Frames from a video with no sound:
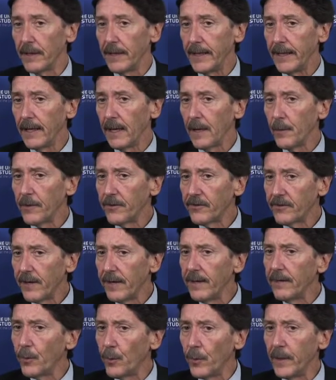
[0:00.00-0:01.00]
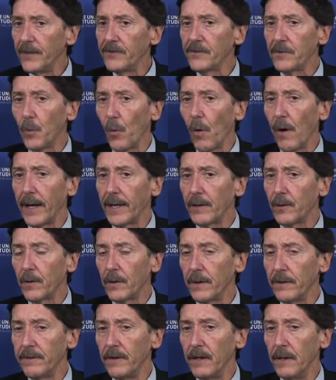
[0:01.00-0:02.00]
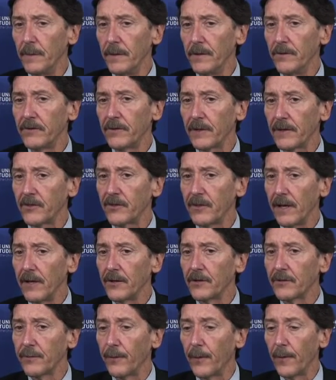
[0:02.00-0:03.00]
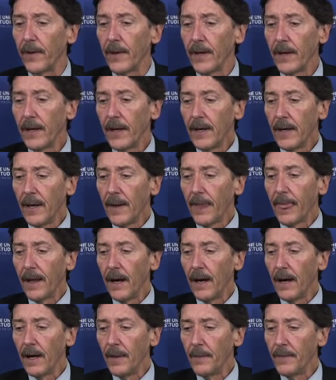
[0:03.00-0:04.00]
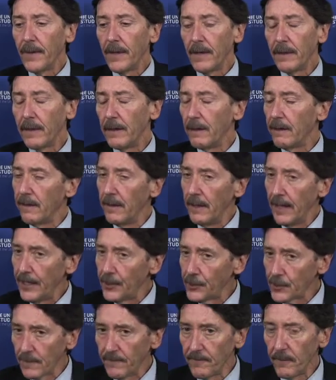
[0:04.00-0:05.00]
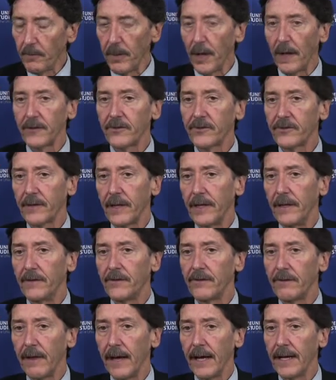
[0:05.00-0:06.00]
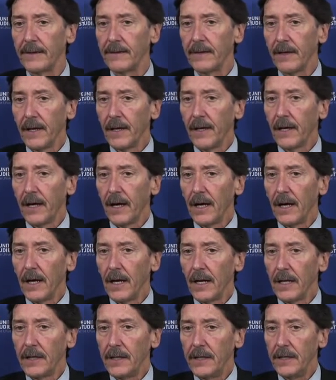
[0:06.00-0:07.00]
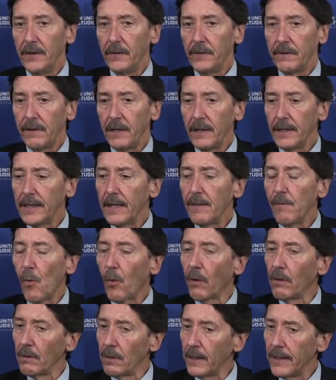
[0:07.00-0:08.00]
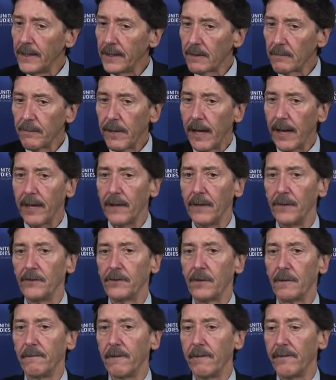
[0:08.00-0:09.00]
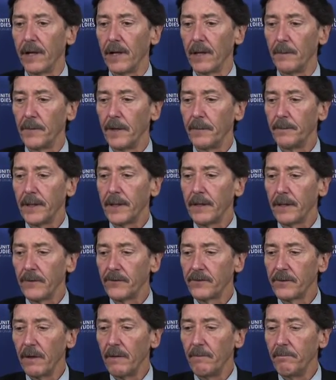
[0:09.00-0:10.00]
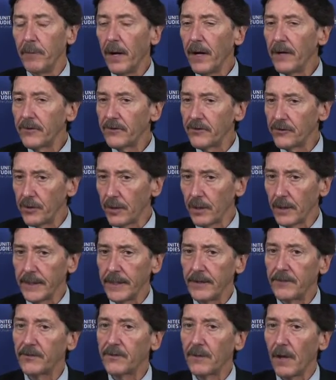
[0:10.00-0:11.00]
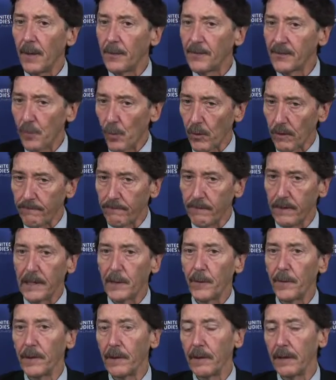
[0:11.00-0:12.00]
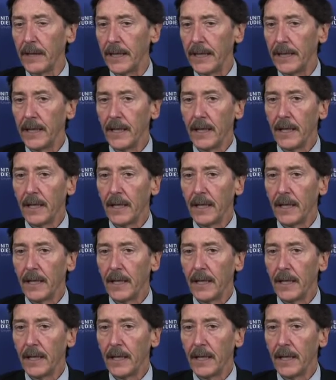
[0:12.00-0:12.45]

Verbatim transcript: And, and I would say the reason why Curitiba is successful, um, the, the nature of the bus is that uh, you tend to get more linear patterns of development because a bus generally stops more frequently.